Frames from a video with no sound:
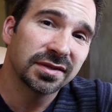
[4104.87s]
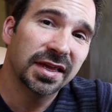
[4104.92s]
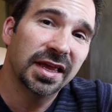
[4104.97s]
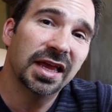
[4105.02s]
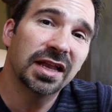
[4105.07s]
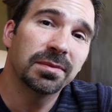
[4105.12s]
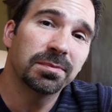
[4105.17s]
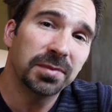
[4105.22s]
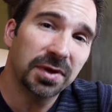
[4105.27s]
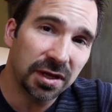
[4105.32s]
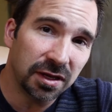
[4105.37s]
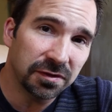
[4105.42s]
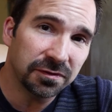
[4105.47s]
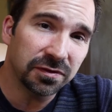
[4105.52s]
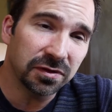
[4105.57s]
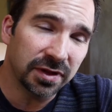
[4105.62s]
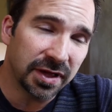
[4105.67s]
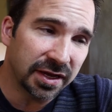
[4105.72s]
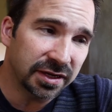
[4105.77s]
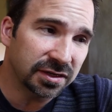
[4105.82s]
in
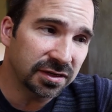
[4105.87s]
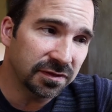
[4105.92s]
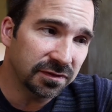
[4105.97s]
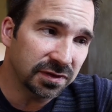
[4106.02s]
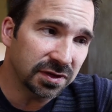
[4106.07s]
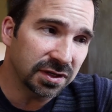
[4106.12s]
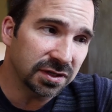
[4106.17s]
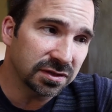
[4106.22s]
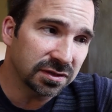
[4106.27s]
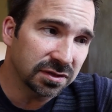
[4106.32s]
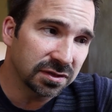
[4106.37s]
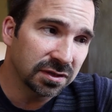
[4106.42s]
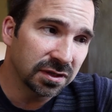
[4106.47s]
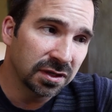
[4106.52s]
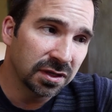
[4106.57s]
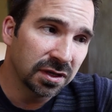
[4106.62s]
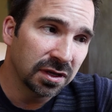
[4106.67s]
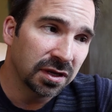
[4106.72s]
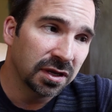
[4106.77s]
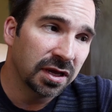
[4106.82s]
meaningful activities.
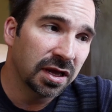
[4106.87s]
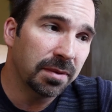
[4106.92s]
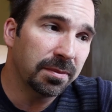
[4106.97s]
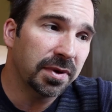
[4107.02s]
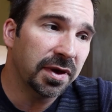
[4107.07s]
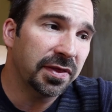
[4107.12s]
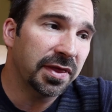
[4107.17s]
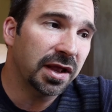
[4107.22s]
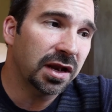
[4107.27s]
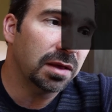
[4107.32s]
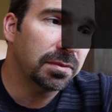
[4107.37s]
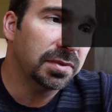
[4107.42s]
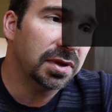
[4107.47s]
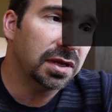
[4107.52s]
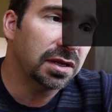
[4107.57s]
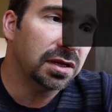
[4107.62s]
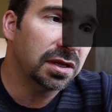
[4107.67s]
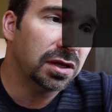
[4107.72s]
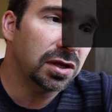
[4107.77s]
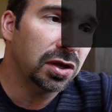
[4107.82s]
And by that I
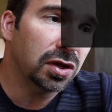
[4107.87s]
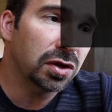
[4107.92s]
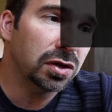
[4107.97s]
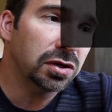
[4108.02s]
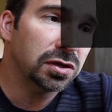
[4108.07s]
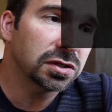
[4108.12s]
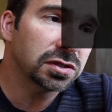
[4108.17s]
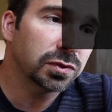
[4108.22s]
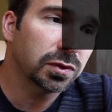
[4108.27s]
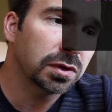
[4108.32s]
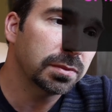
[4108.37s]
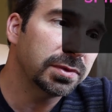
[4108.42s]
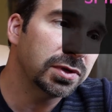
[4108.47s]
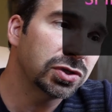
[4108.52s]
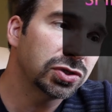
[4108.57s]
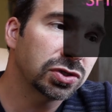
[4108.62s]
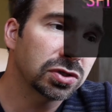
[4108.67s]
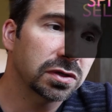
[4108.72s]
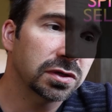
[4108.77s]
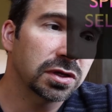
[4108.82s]
mean here you just want to be
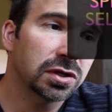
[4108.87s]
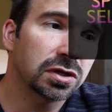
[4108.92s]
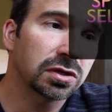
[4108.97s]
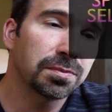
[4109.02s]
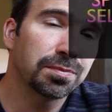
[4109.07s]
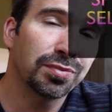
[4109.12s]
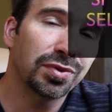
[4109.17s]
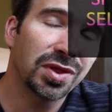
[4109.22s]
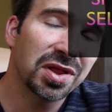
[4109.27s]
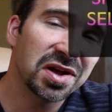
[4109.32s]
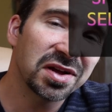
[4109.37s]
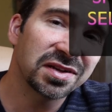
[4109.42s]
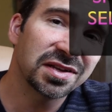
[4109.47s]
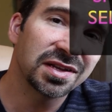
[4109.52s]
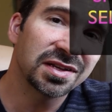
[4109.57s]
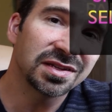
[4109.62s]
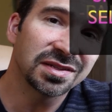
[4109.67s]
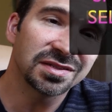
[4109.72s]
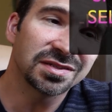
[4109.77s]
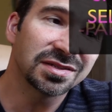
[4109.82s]
sure that you're plugged into